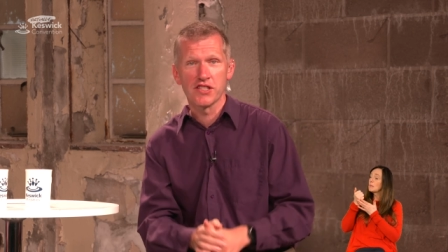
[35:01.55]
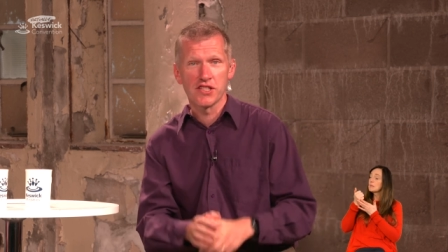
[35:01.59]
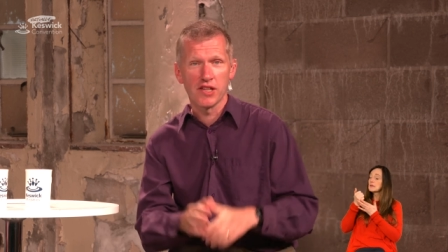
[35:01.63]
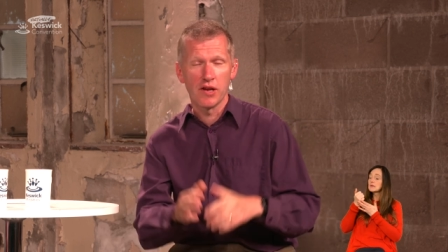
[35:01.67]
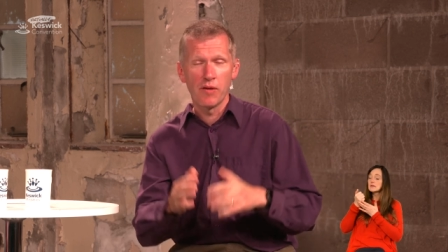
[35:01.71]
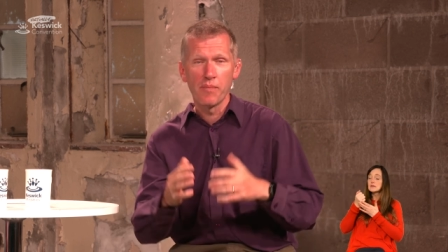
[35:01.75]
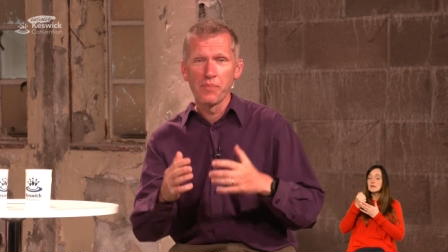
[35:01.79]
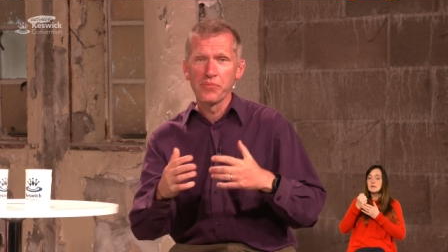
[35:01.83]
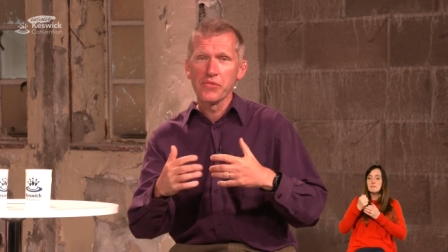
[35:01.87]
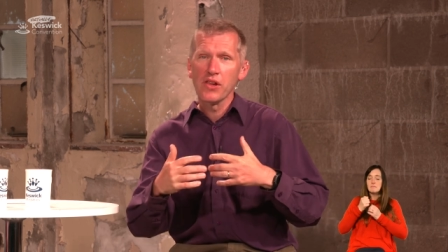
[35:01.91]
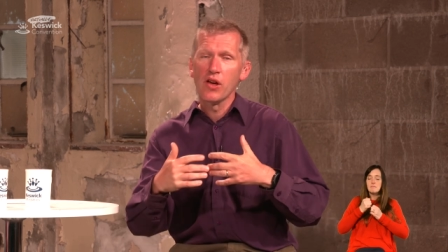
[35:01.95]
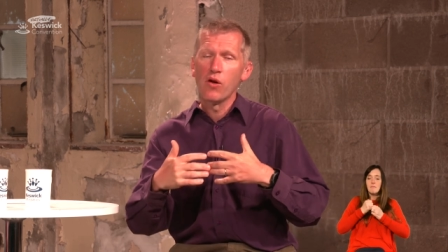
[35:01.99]

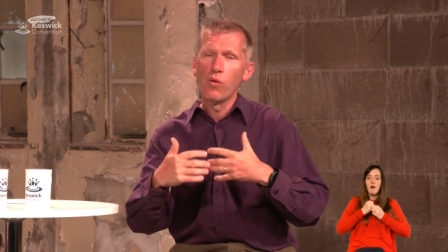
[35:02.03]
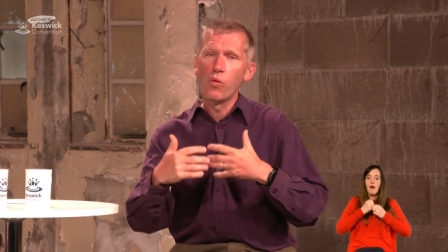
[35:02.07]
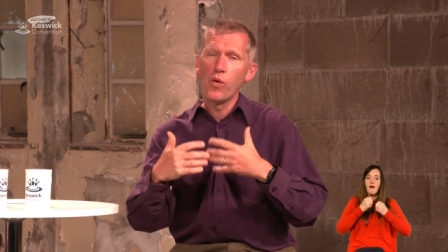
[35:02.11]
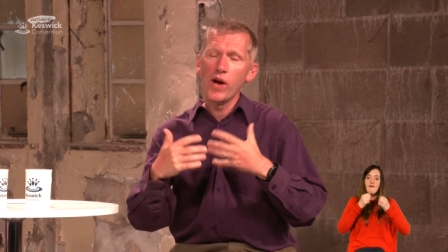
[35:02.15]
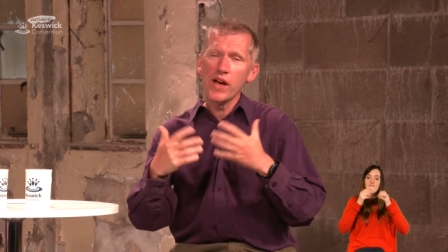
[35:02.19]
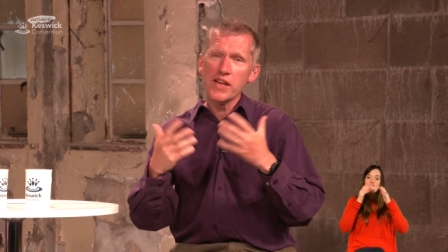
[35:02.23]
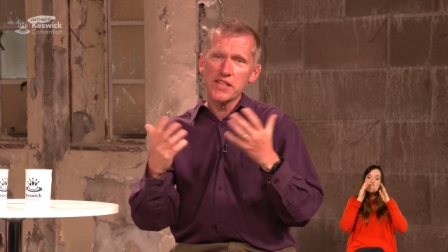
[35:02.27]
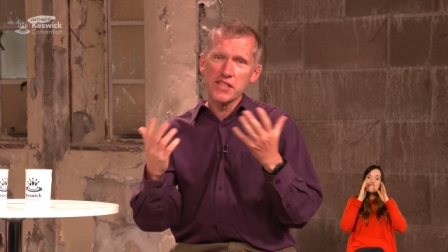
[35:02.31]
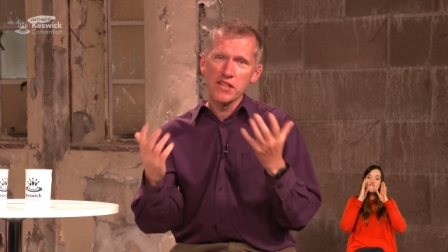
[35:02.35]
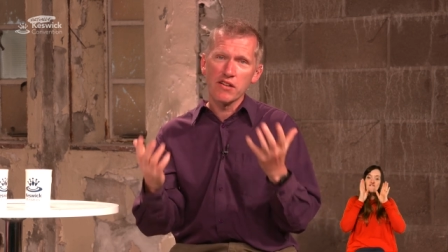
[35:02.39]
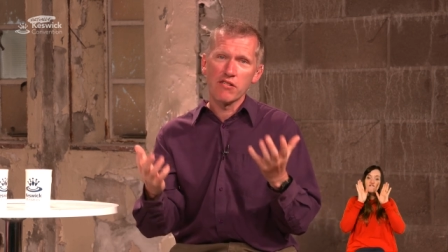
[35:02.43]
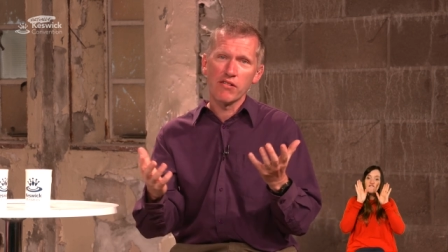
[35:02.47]
So
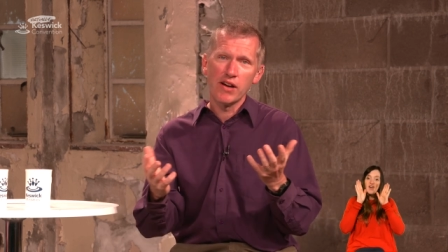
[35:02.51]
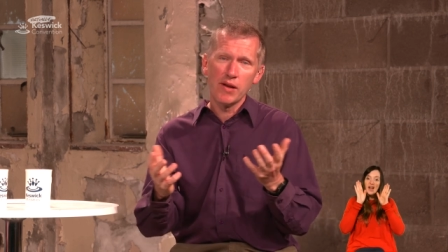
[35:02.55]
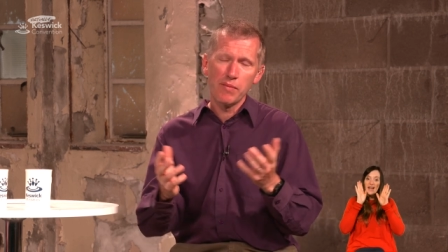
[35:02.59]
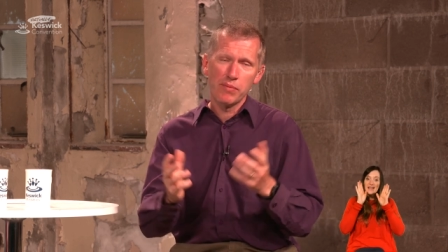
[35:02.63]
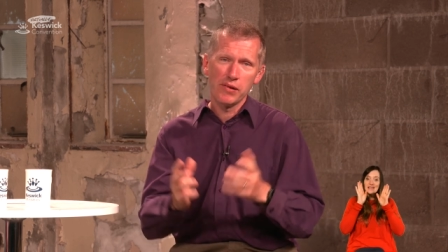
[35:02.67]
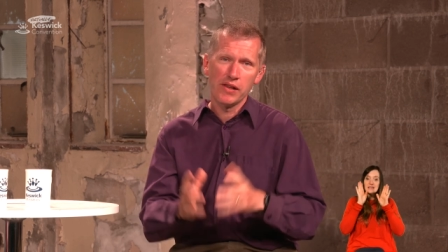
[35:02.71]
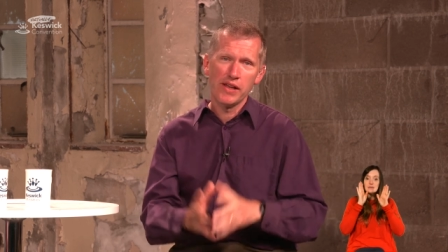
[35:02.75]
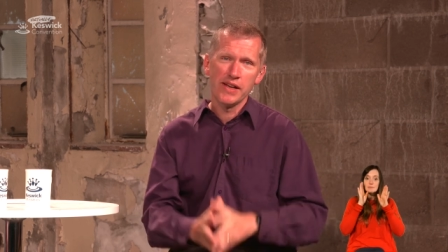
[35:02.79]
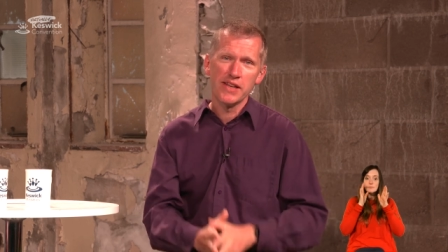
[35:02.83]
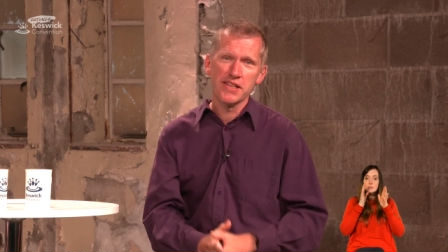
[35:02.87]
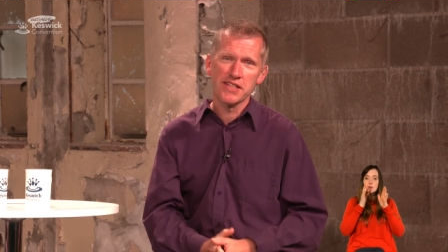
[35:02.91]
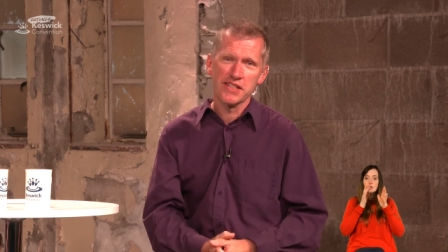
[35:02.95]
where's a great
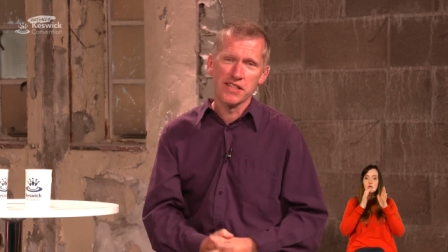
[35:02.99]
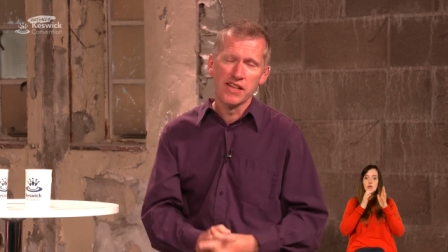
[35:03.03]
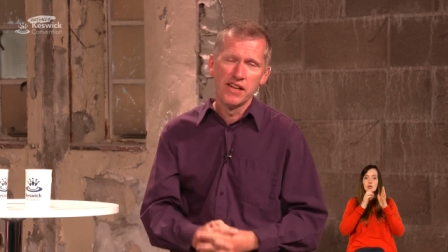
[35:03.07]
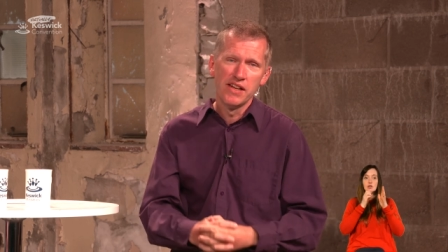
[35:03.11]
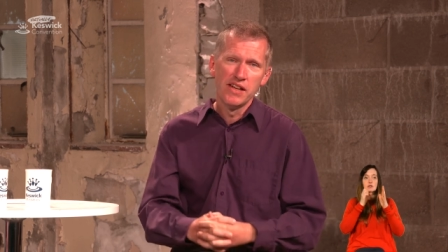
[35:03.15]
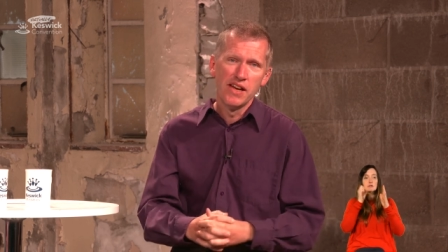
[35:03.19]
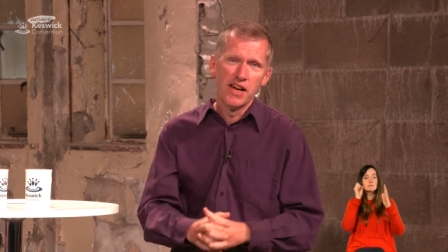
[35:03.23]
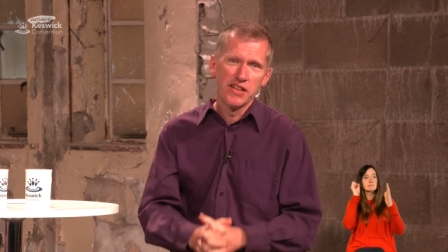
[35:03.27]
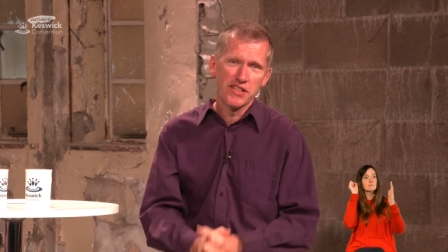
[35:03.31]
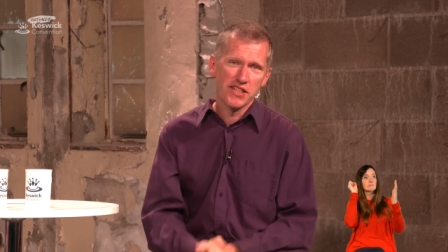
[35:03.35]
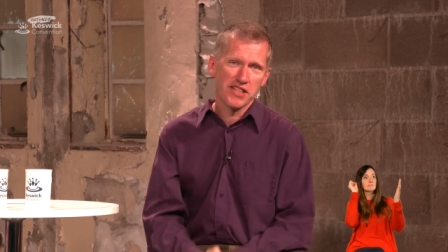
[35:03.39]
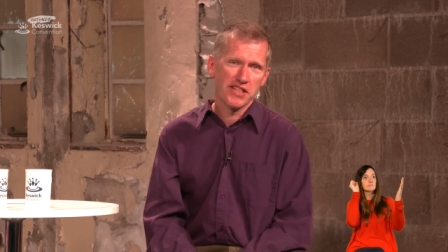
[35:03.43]
place
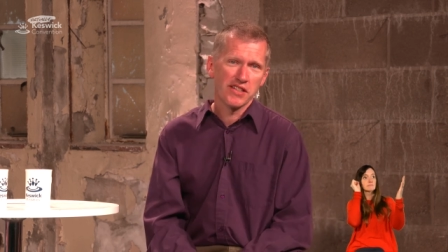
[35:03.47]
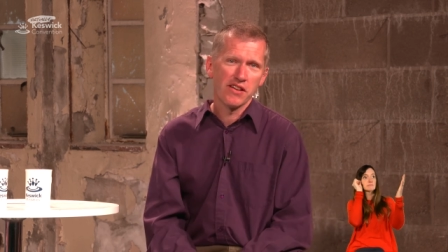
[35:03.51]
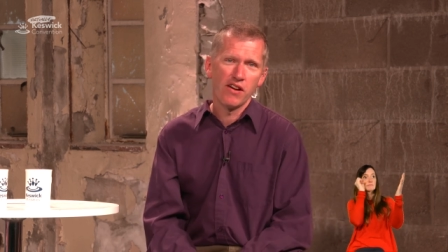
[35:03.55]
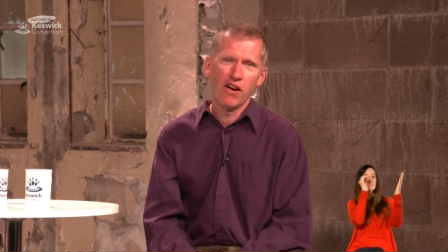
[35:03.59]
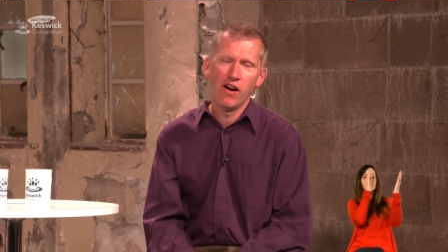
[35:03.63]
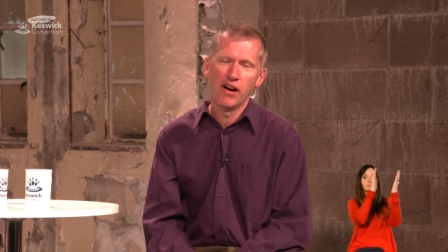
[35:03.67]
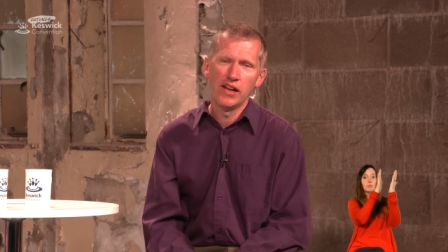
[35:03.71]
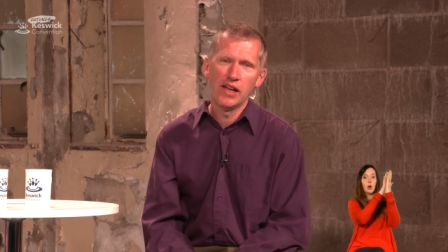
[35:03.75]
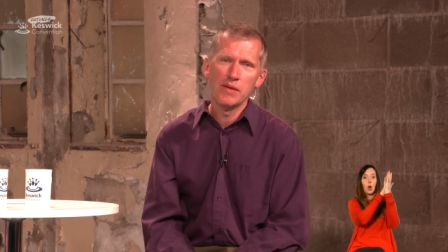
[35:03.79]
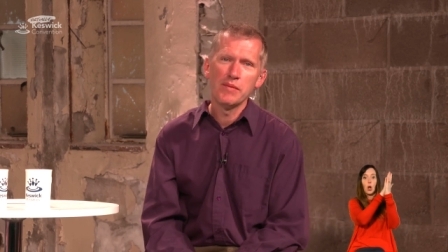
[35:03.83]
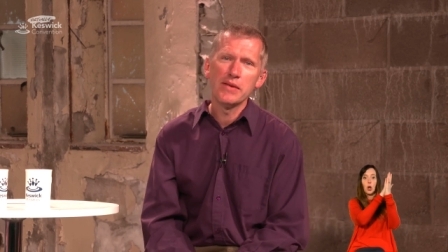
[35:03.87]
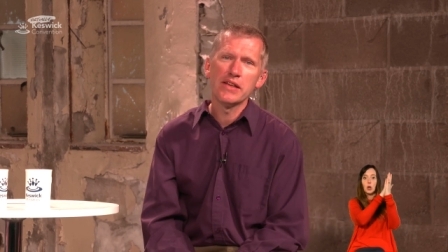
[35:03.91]
to
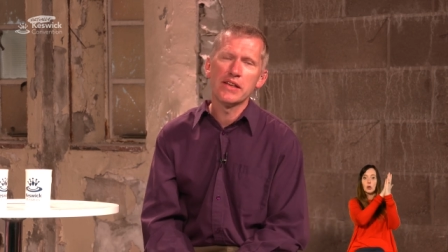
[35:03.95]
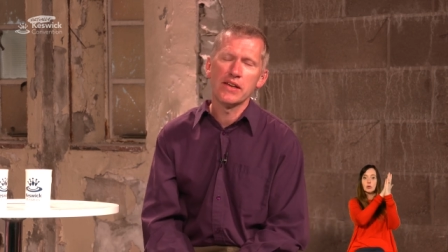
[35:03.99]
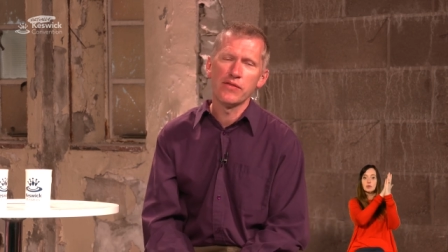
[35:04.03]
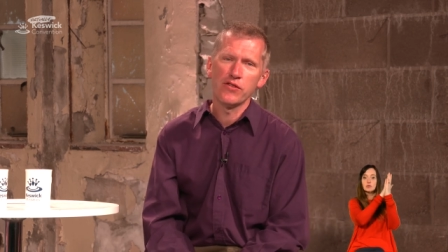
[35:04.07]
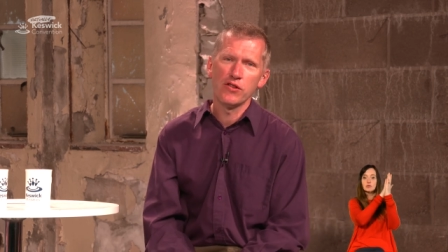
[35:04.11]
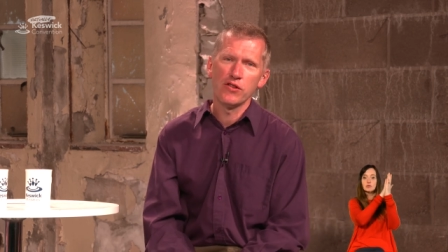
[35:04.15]
start? Let me give